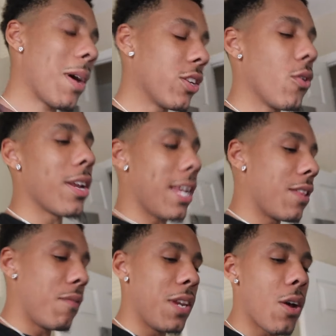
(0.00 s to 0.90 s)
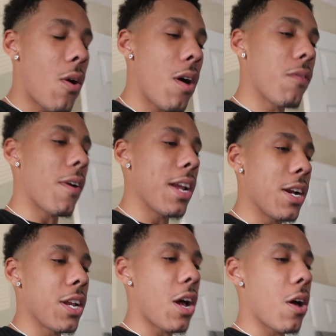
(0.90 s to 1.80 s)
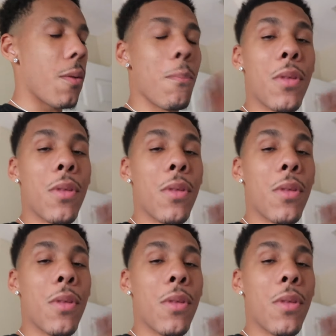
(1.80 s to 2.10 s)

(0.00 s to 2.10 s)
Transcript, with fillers: I'm about to go ahead and end the video off right here, y'all.